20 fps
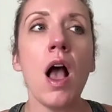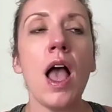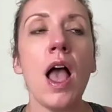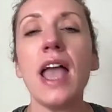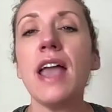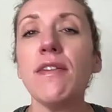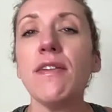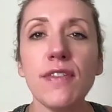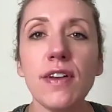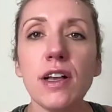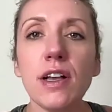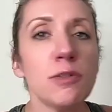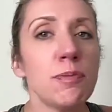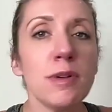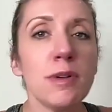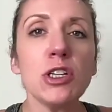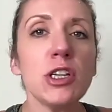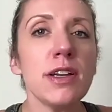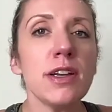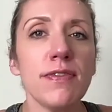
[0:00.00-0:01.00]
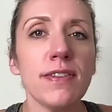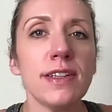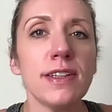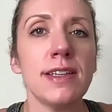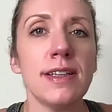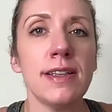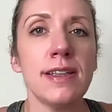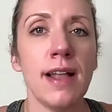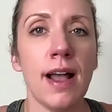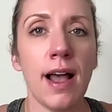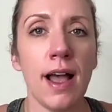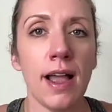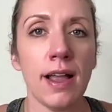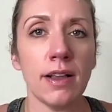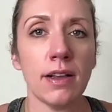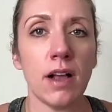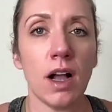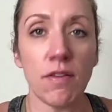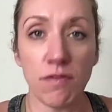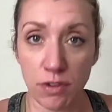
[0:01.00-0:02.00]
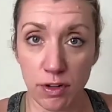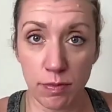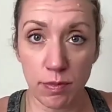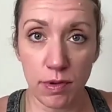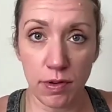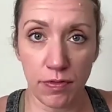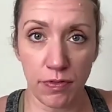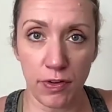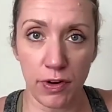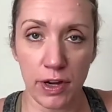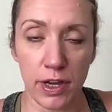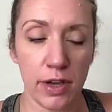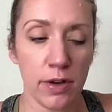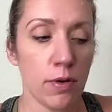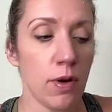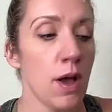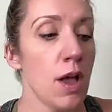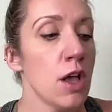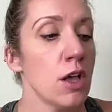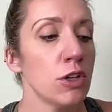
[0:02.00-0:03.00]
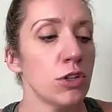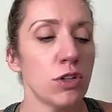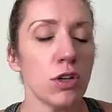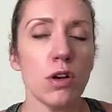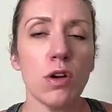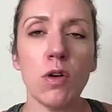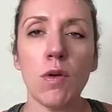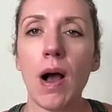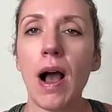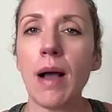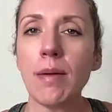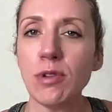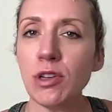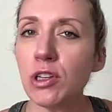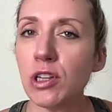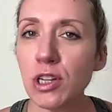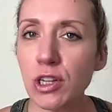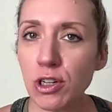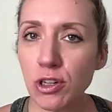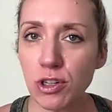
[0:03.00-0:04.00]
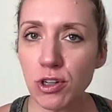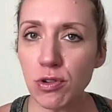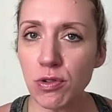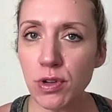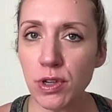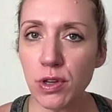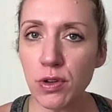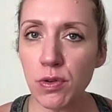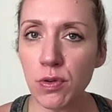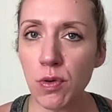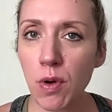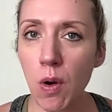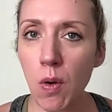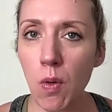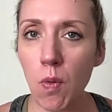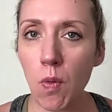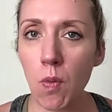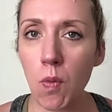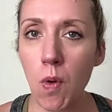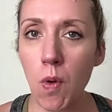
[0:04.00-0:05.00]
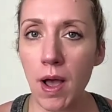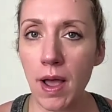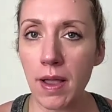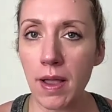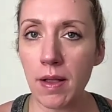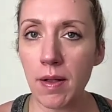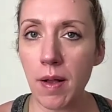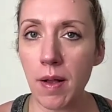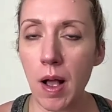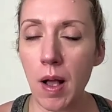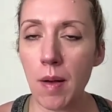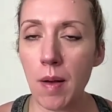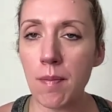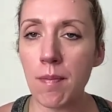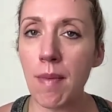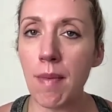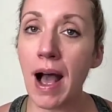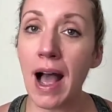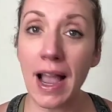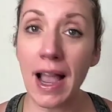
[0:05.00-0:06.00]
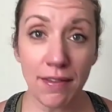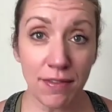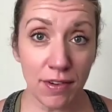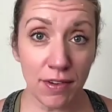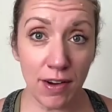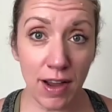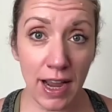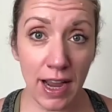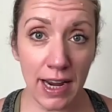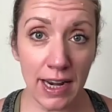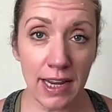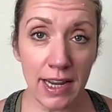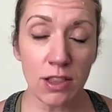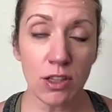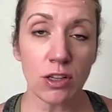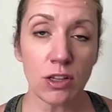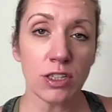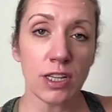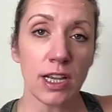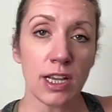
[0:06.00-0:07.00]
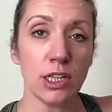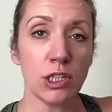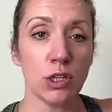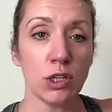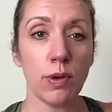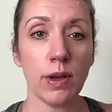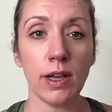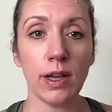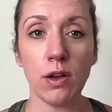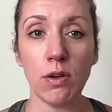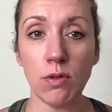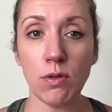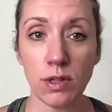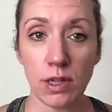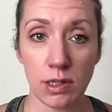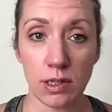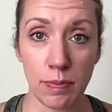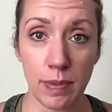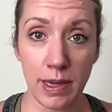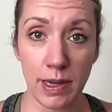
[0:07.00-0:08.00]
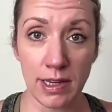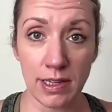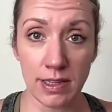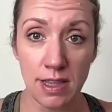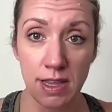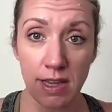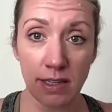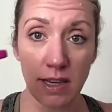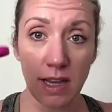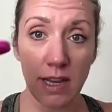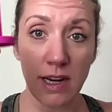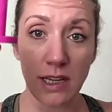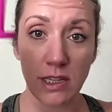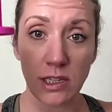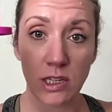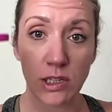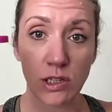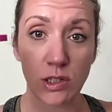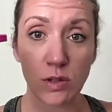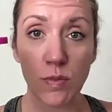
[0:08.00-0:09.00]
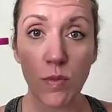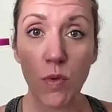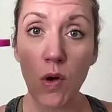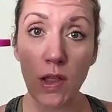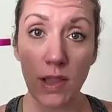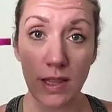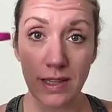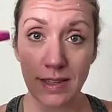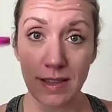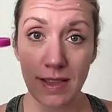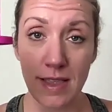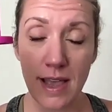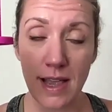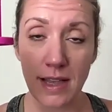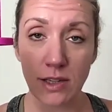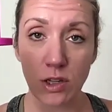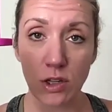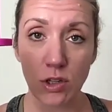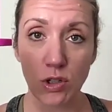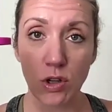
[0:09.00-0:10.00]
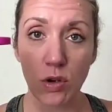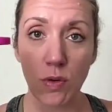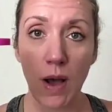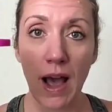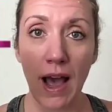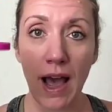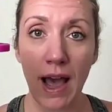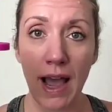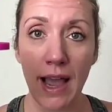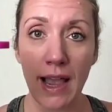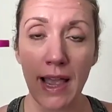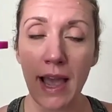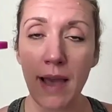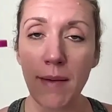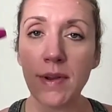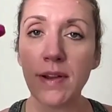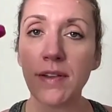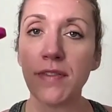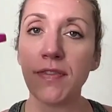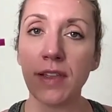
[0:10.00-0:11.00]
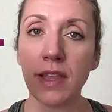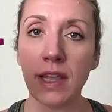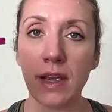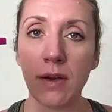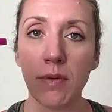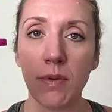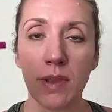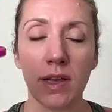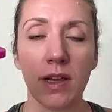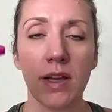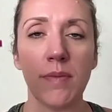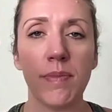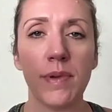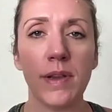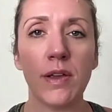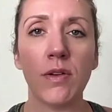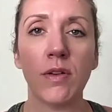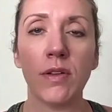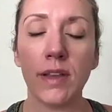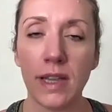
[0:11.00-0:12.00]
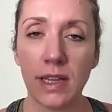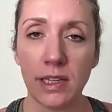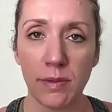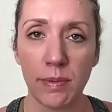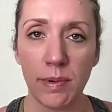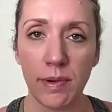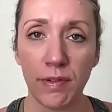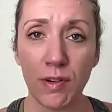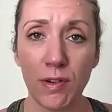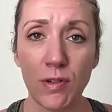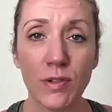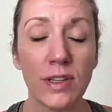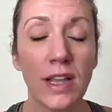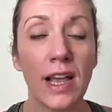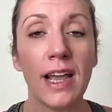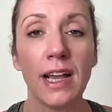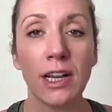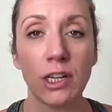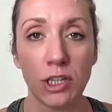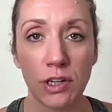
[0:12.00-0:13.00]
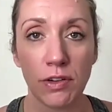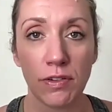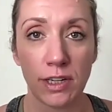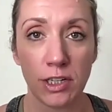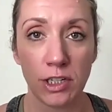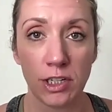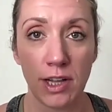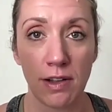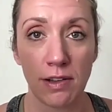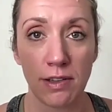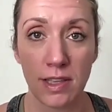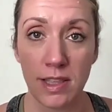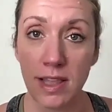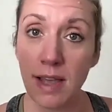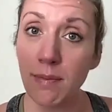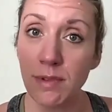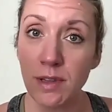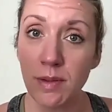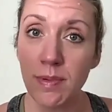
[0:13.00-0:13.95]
if especially if it's not comfortable for you. So I'm just going to show you what my variety looks like. So it goes as big as this and it's as small as this. So I am an affiliate with a company called Intimate Rose. I actually reached out to them to